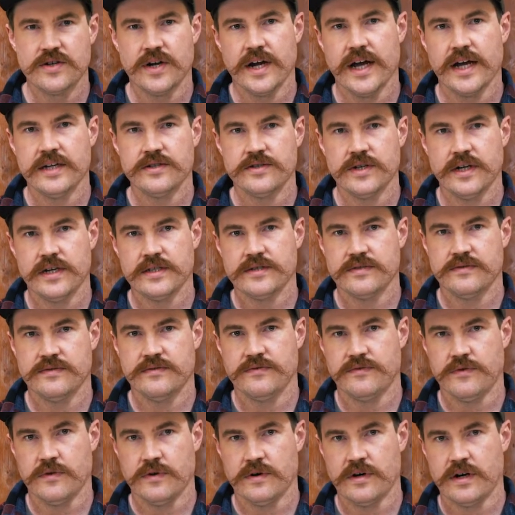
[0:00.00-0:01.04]
your address
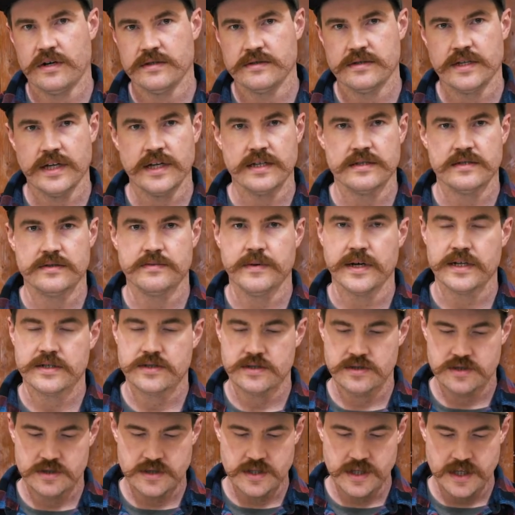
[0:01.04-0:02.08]
for our state
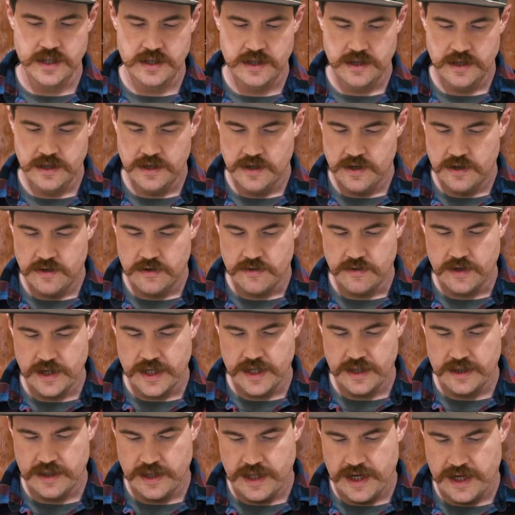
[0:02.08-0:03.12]
inspection sheet. We'll
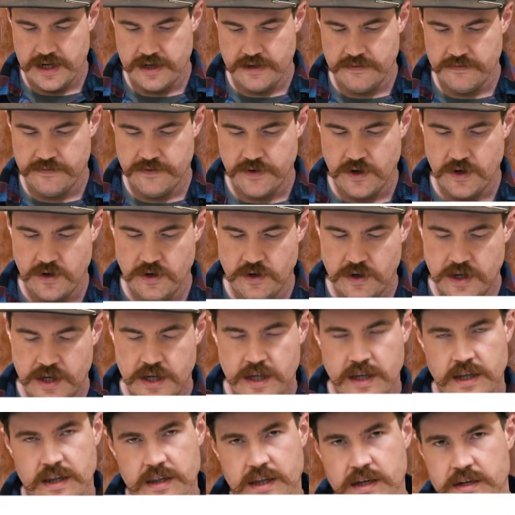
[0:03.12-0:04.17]
get that info.
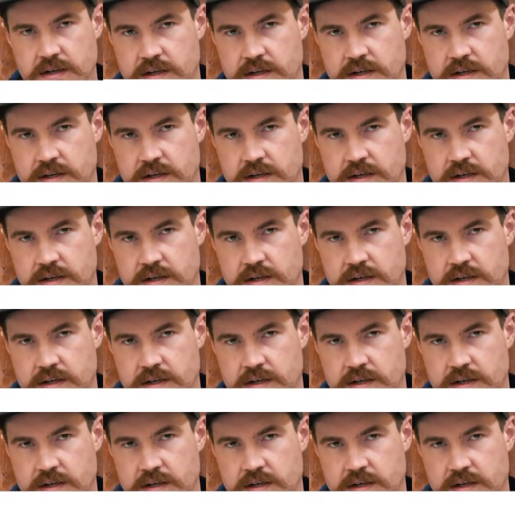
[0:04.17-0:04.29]
Then